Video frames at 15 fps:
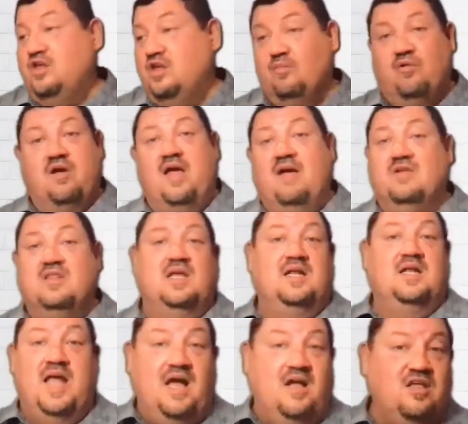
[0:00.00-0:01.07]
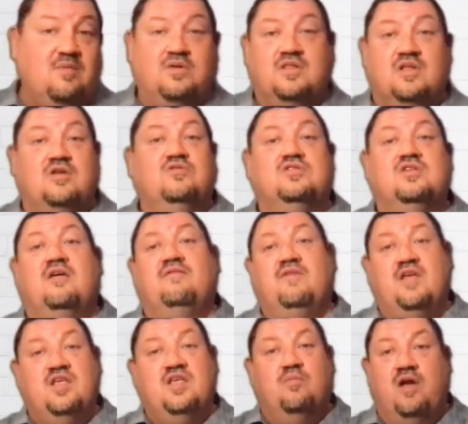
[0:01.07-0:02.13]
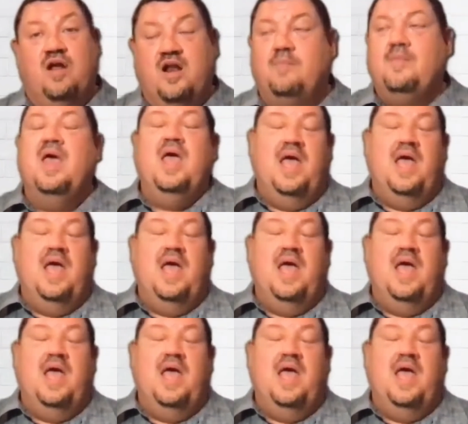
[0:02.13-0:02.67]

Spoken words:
You bring everything down, you put the new stuff in, you bring it up.